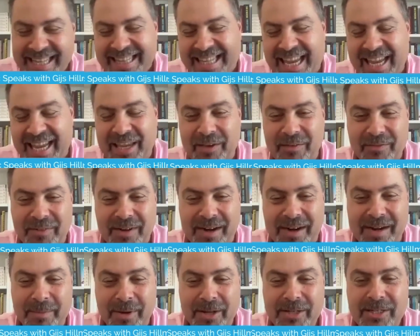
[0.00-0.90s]
thank you
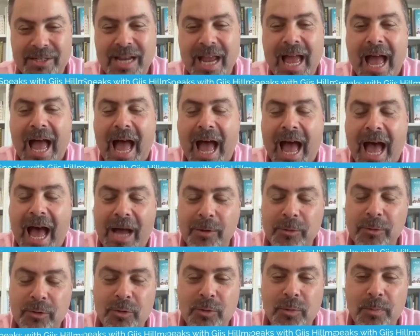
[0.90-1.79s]
very much.
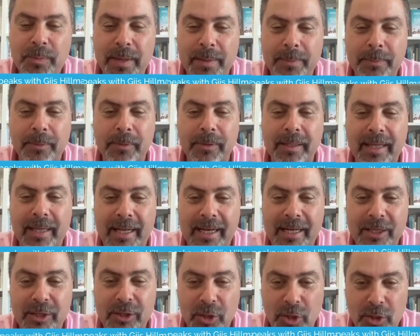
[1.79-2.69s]
How do people
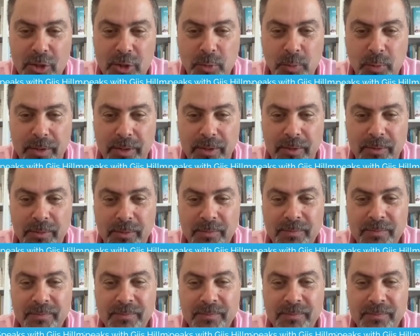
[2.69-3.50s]
get in touch with you?